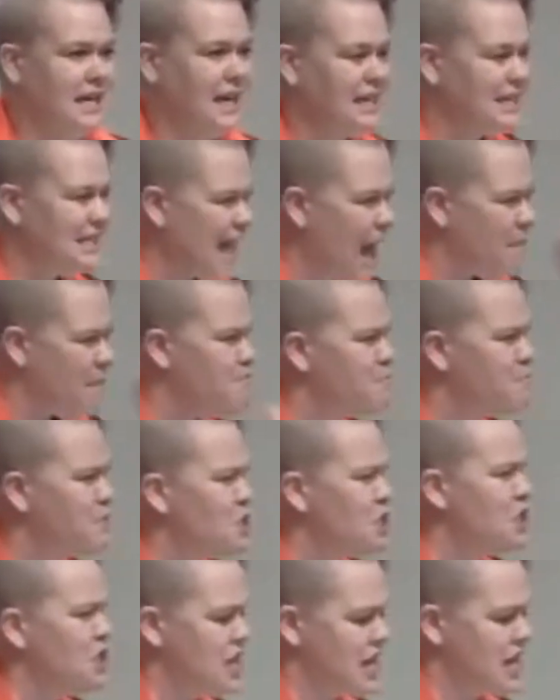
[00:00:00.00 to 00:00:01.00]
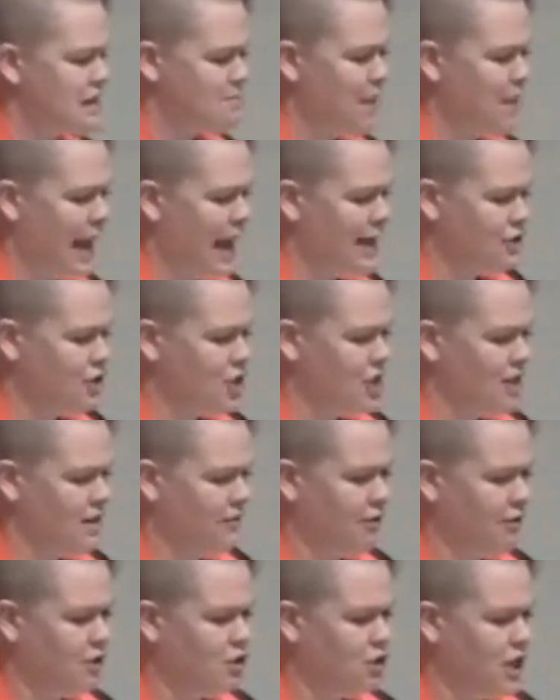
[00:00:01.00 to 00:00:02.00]
It's that burning passion
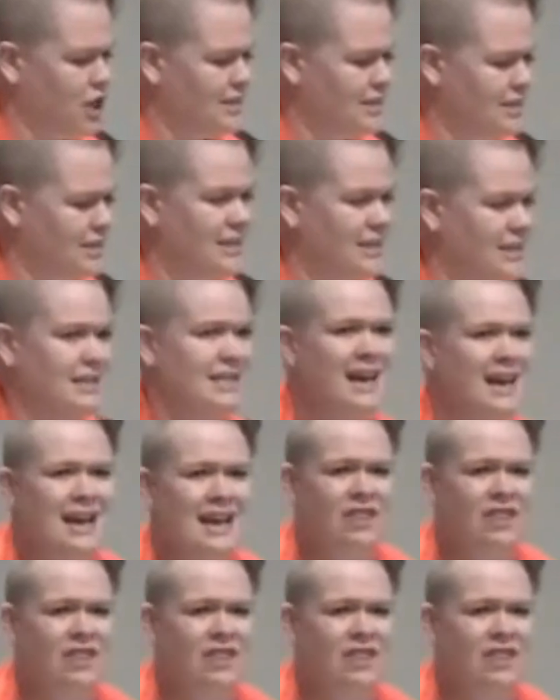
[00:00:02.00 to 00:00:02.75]
for justice